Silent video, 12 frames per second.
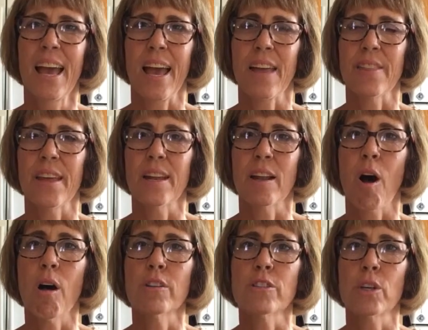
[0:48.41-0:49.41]
And then
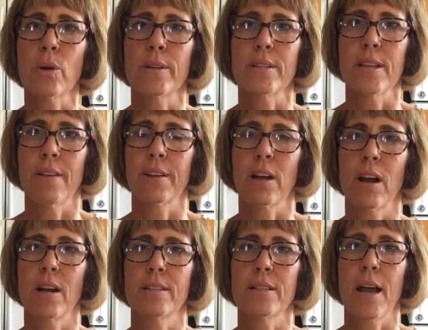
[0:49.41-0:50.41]
also it's having a
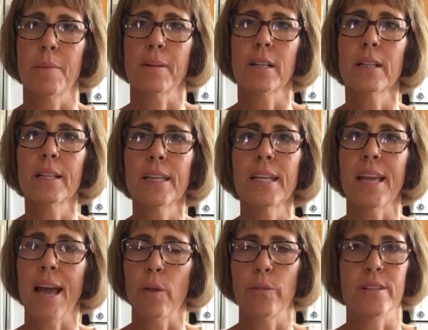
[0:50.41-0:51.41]
hard time cleaning
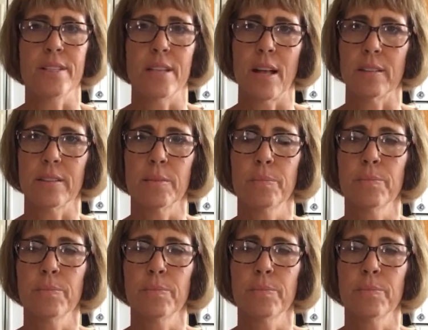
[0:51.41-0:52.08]
out the cells.